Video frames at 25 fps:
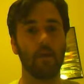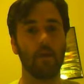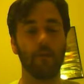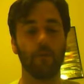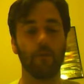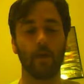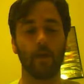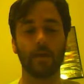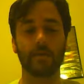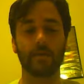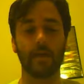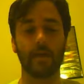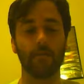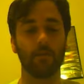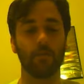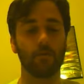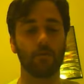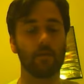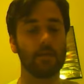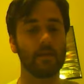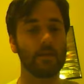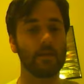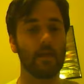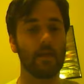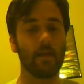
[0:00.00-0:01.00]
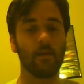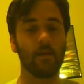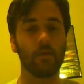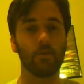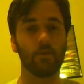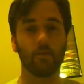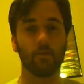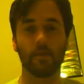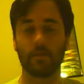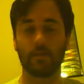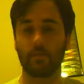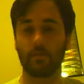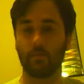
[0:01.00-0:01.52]
For example, Chris
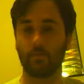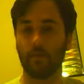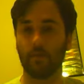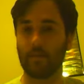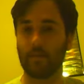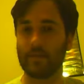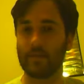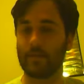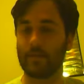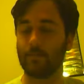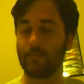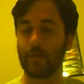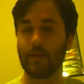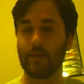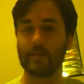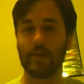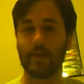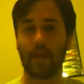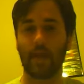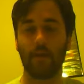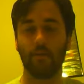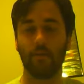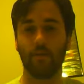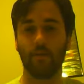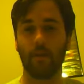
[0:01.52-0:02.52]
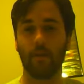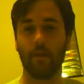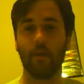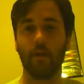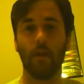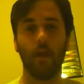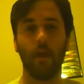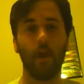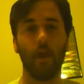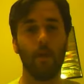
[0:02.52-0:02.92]
Heroes was to prove he's the best athlete.